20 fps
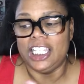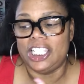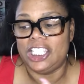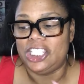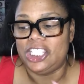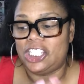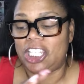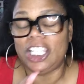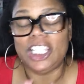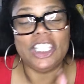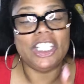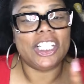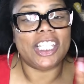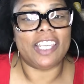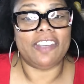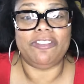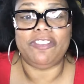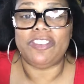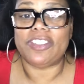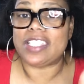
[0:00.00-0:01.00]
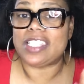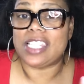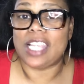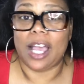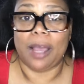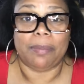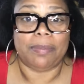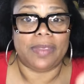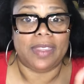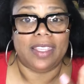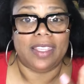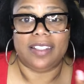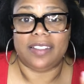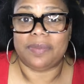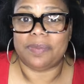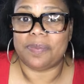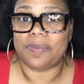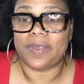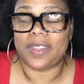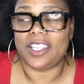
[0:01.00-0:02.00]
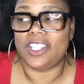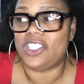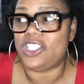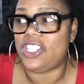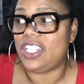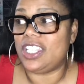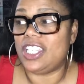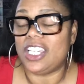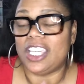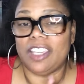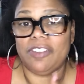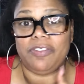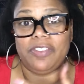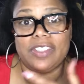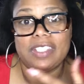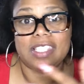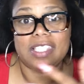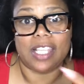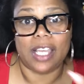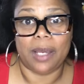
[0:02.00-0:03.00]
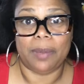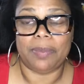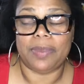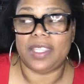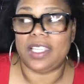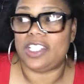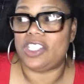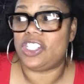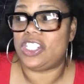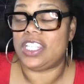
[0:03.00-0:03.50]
She looking for something. She looking for something.